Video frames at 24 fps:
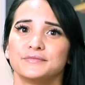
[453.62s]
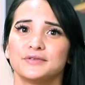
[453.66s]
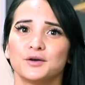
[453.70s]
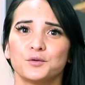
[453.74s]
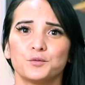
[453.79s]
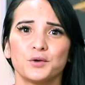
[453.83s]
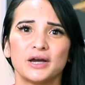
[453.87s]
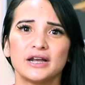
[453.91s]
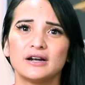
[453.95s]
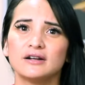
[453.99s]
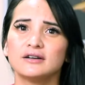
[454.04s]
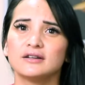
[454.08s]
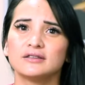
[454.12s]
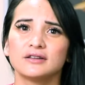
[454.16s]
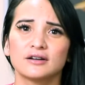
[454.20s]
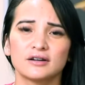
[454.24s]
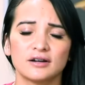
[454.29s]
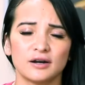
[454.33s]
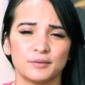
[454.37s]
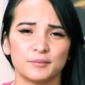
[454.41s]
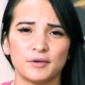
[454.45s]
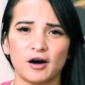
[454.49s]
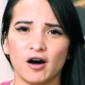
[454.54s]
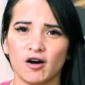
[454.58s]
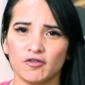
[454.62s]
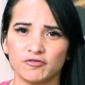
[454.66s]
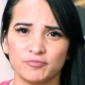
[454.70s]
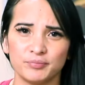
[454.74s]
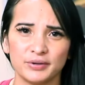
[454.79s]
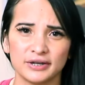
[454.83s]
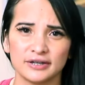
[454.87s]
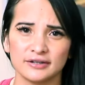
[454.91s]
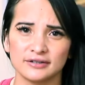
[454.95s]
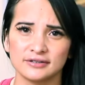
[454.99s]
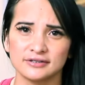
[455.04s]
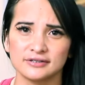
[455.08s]
the weight will come off,
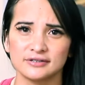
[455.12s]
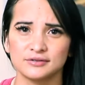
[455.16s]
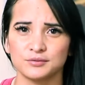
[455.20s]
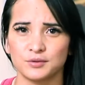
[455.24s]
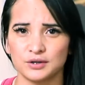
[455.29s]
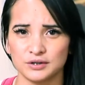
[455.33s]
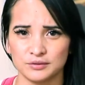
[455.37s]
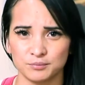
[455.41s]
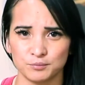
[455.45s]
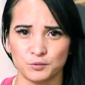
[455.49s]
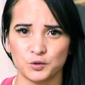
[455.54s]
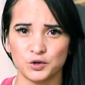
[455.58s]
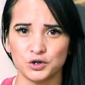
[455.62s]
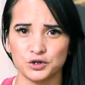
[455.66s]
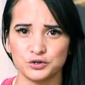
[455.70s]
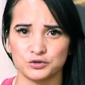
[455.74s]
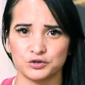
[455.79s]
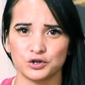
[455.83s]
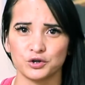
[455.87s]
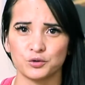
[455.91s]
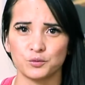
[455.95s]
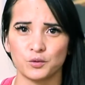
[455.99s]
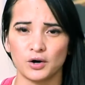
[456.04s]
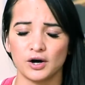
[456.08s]
because the more you drink